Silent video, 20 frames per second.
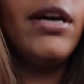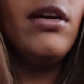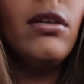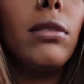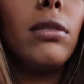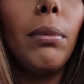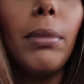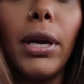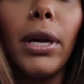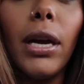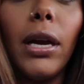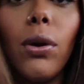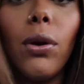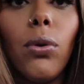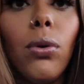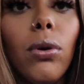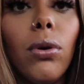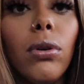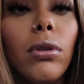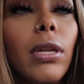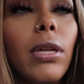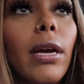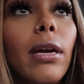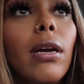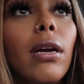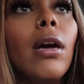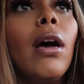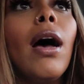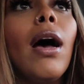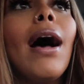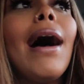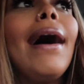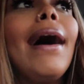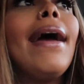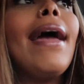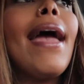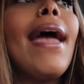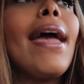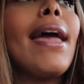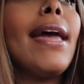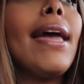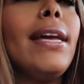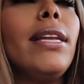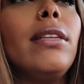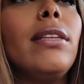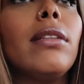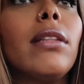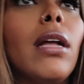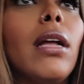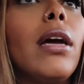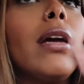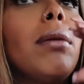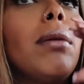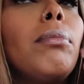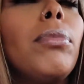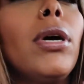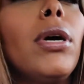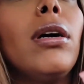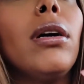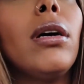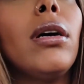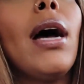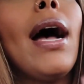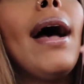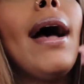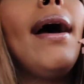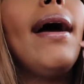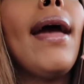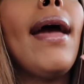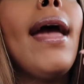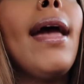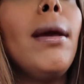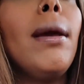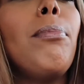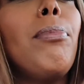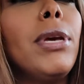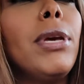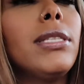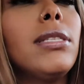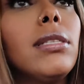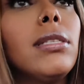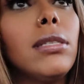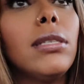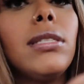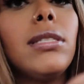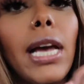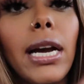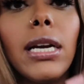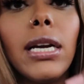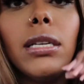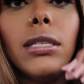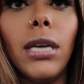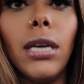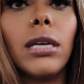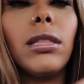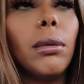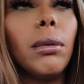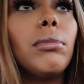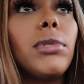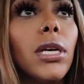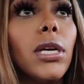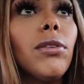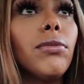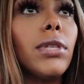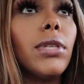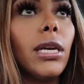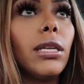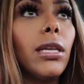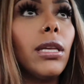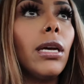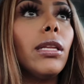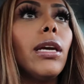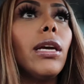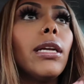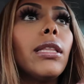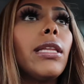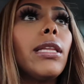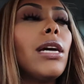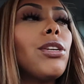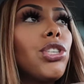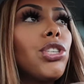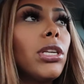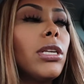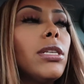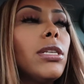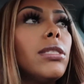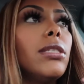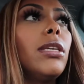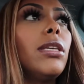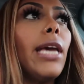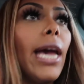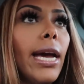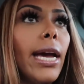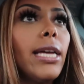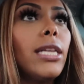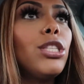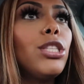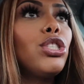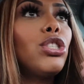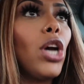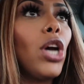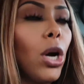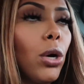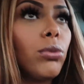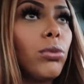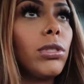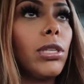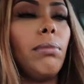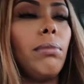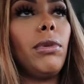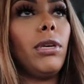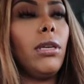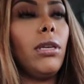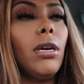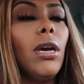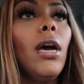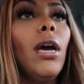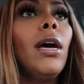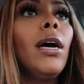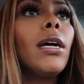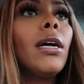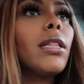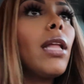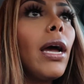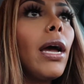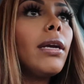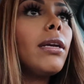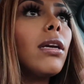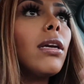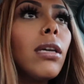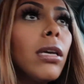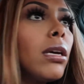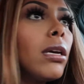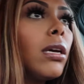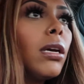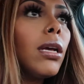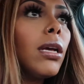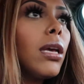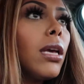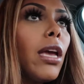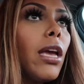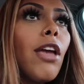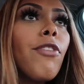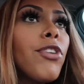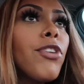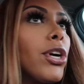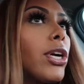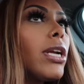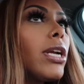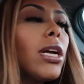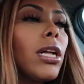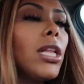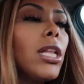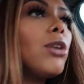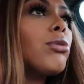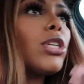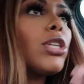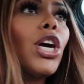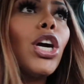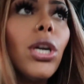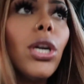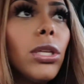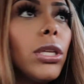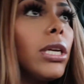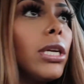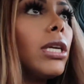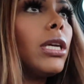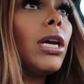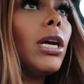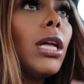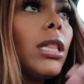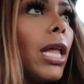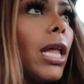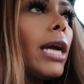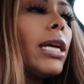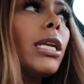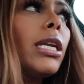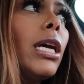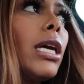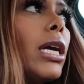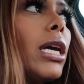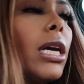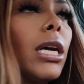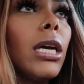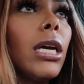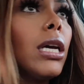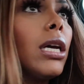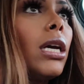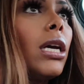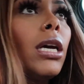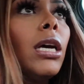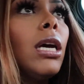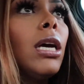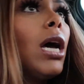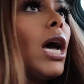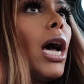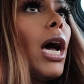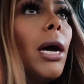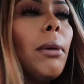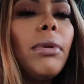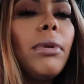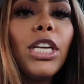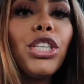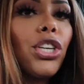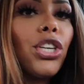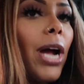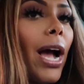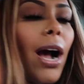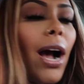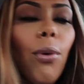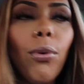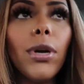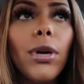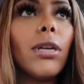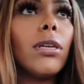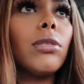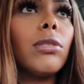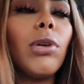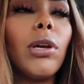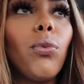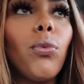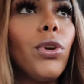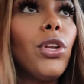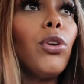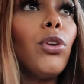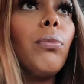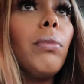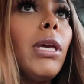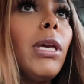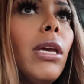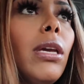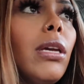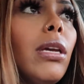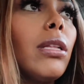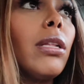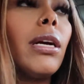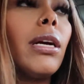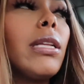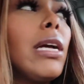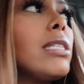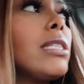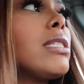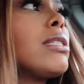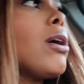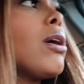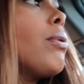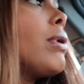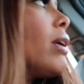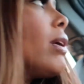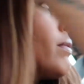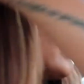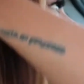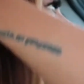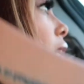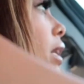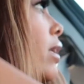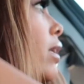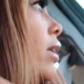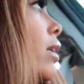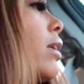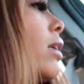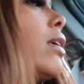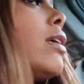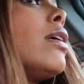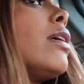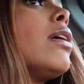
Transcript: so i'm like okay cool like i hate like bruh i hate businesses that conduct themselves like that like that shit is ghetto to me like if you're gonna close early like nigga update your hours like what do you mean like that's so irritating